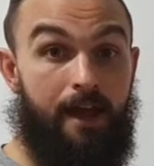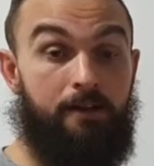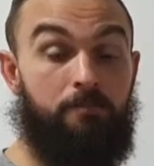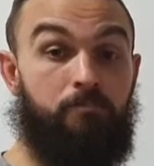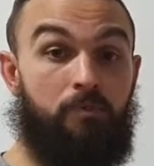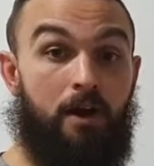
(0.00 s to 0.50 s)
how
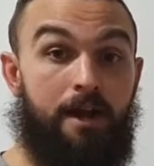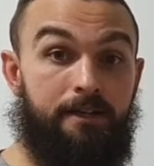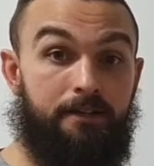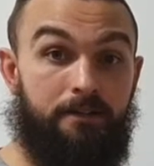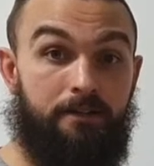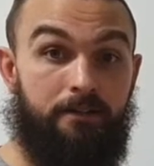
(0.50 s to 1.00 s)
to
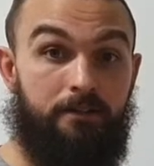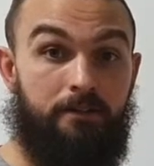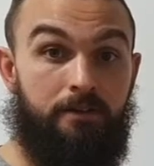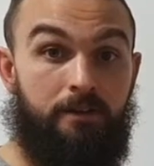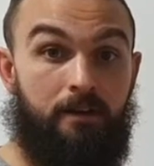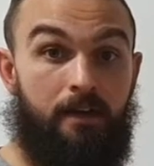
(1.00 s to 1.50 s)
brace
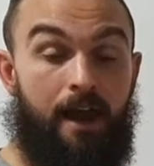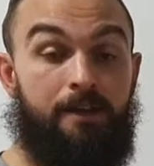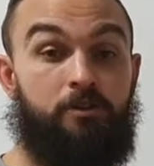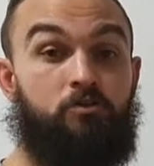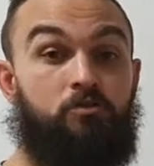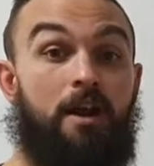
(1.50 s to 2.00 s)

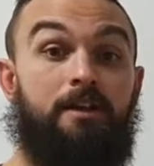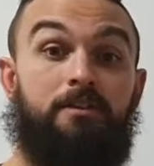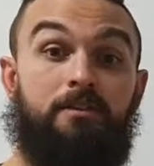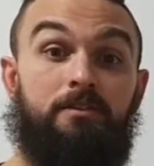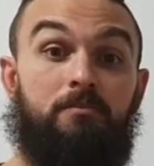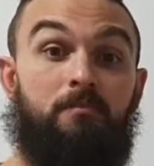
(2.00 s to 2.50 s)
and
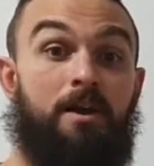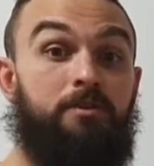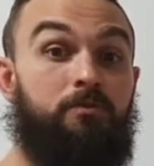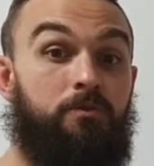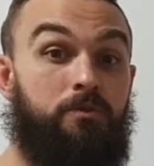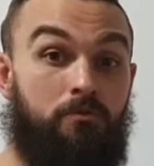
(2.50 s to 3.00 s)
strengthen the
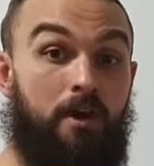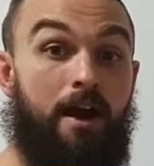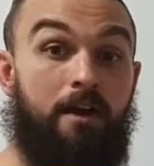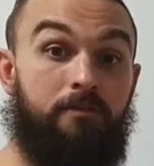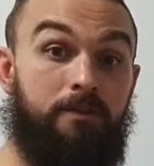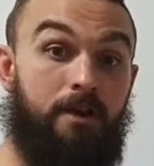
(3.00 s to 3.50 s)
muscles
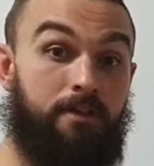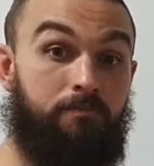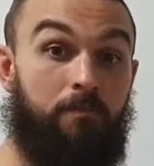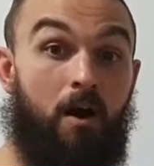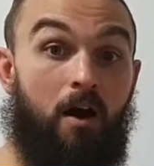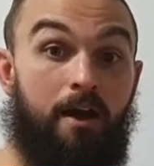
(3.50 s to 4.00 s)
around our
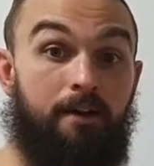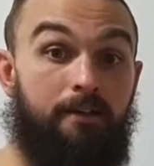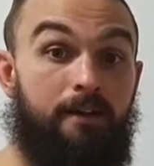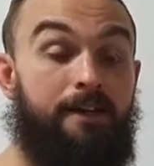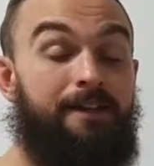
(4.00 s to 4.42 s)
spine